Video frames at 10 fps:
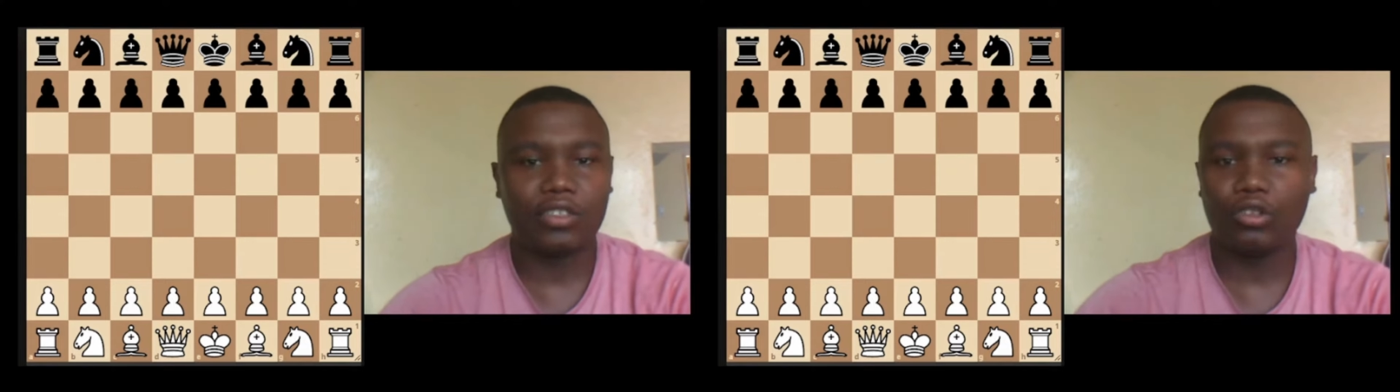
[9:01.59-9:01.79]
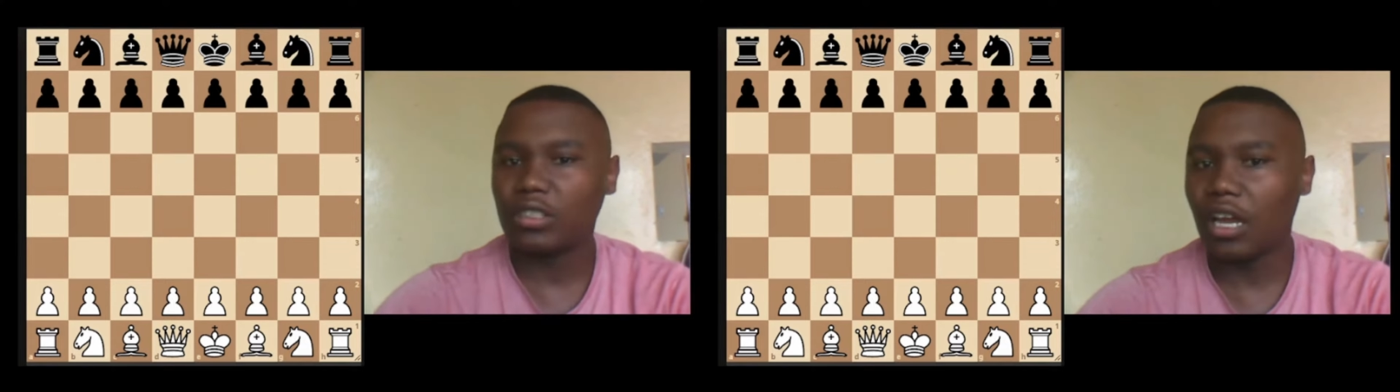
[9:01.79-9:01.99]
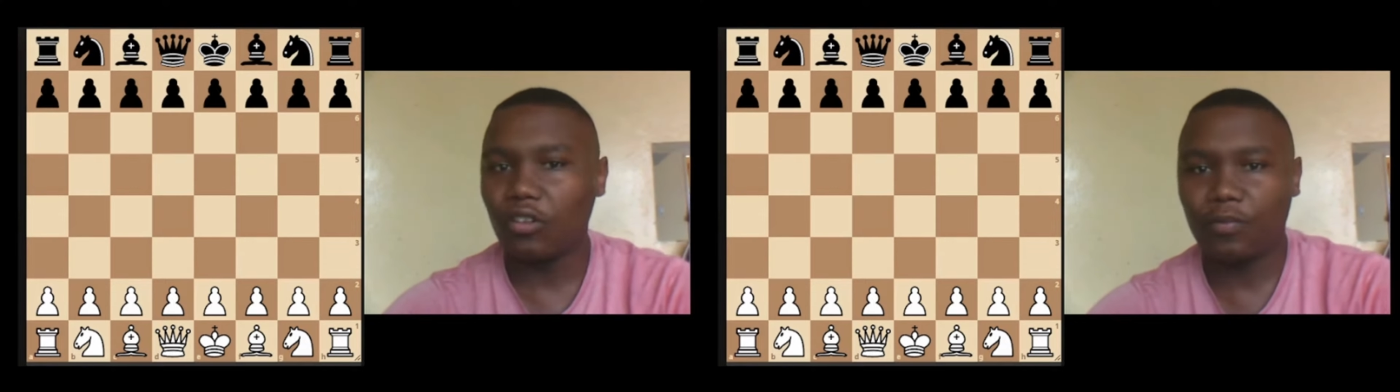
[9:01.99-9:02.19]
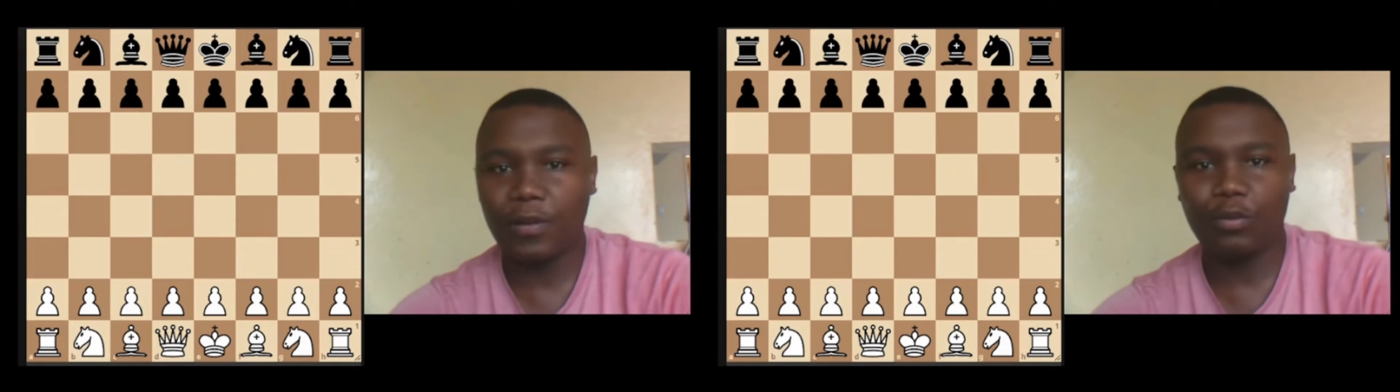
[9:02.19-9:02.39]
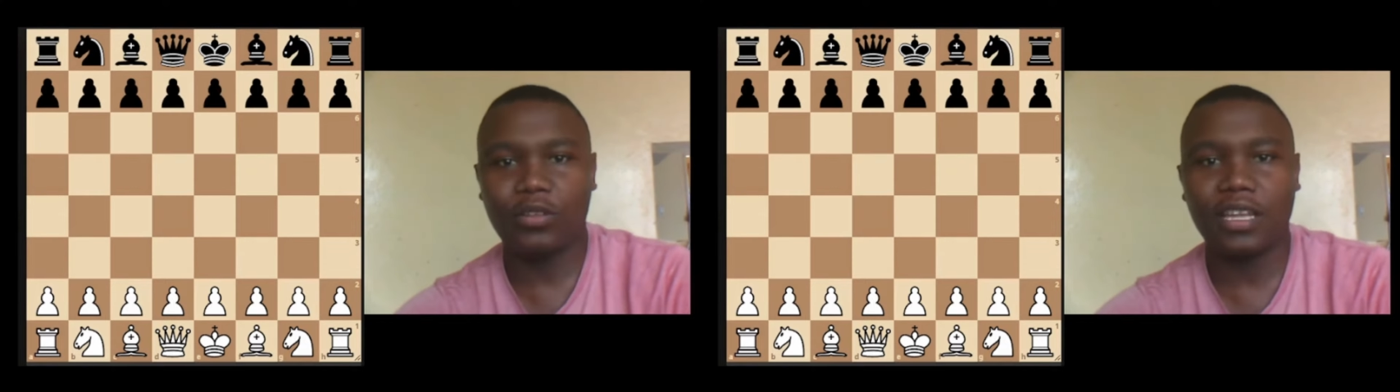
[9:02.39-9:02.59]
those kind of
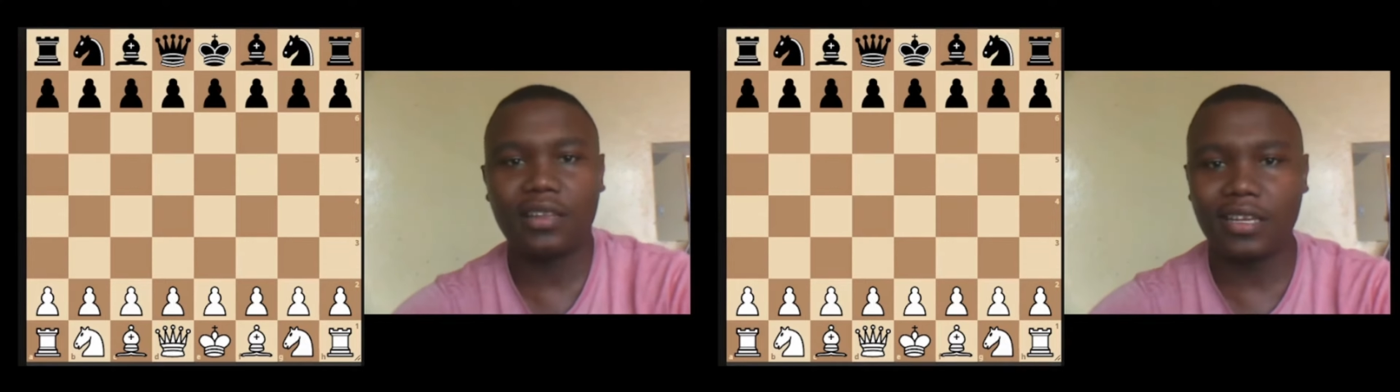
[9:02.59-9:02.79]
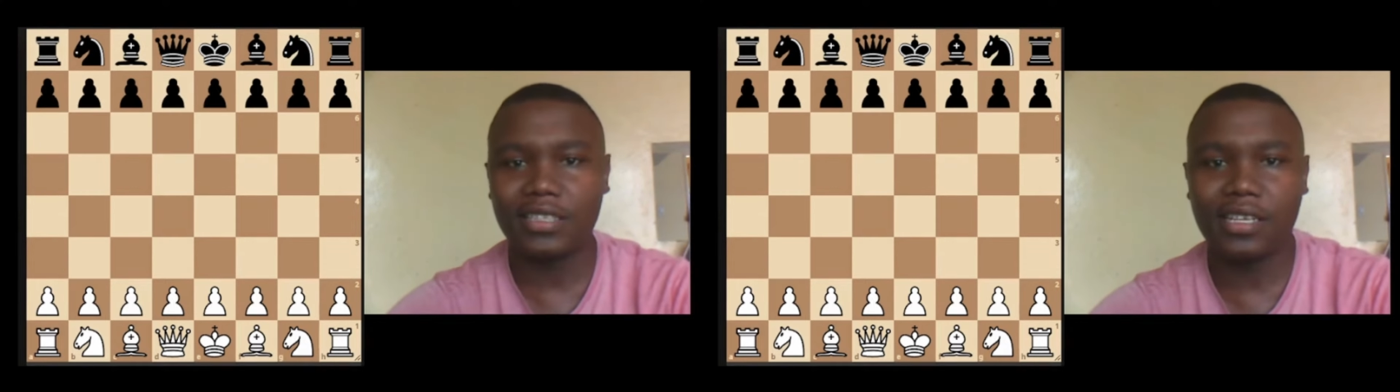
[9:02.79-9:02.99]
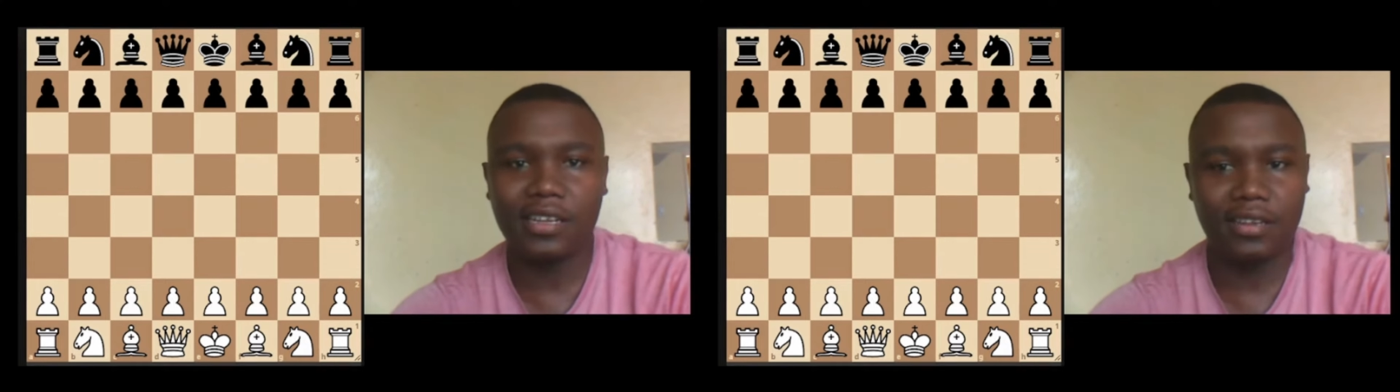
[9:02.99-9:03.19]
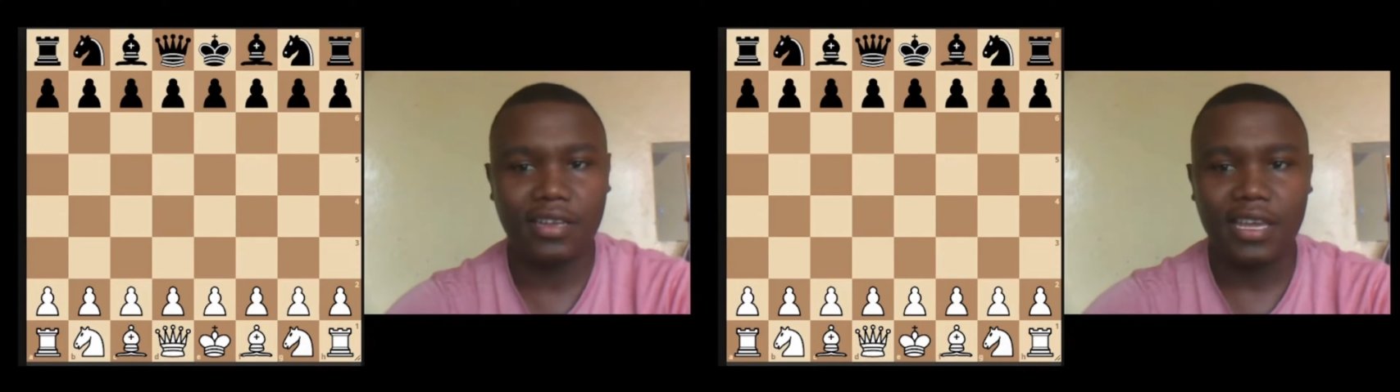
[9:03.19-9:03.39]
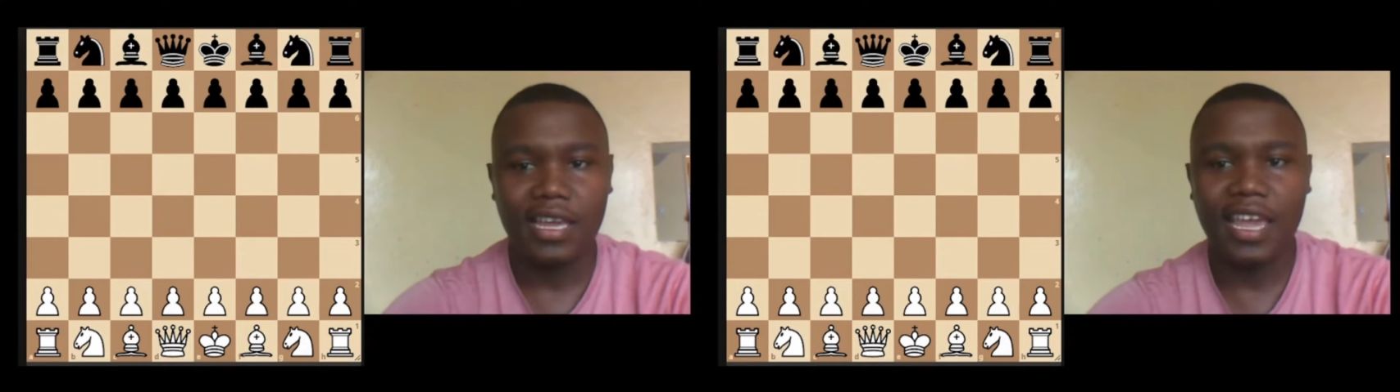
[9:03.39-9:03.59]
people that actually
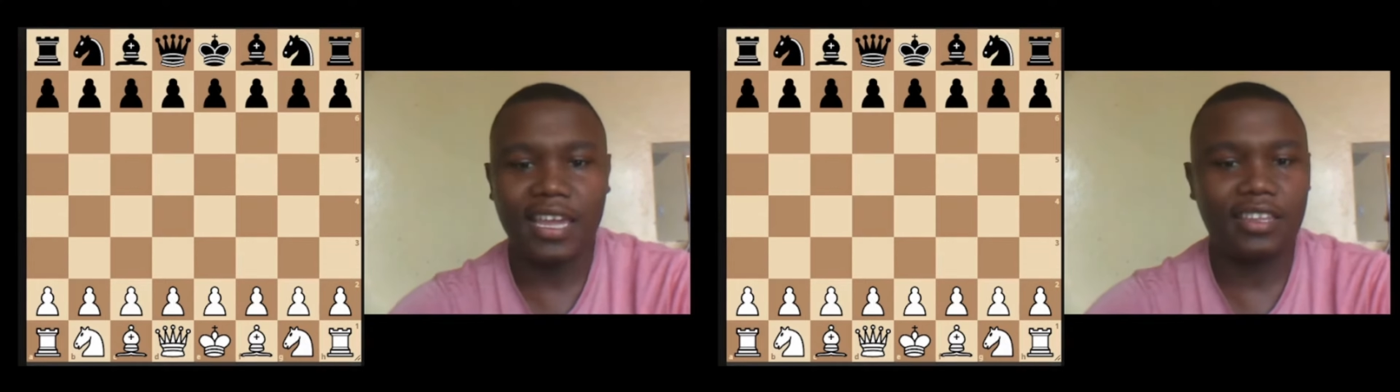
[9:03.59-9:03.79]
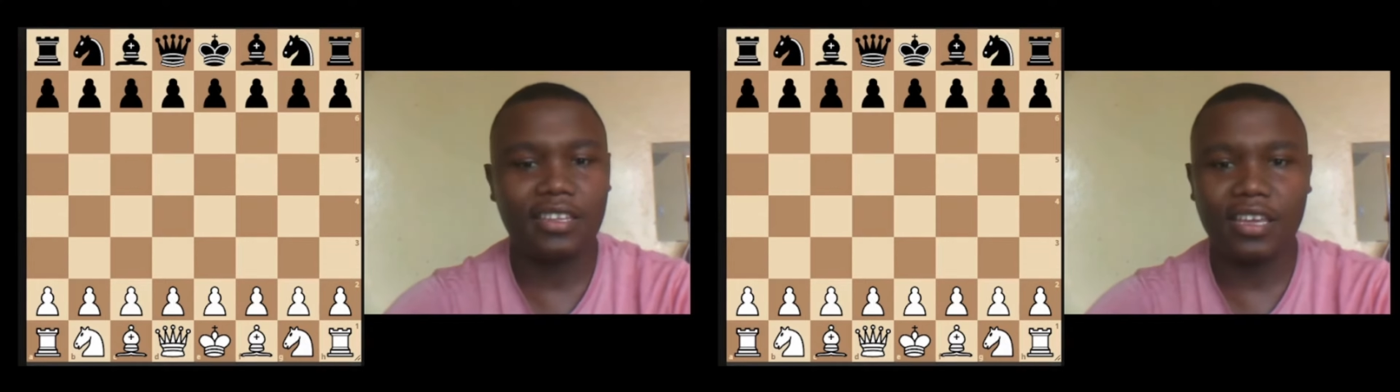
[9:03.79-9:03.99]
hate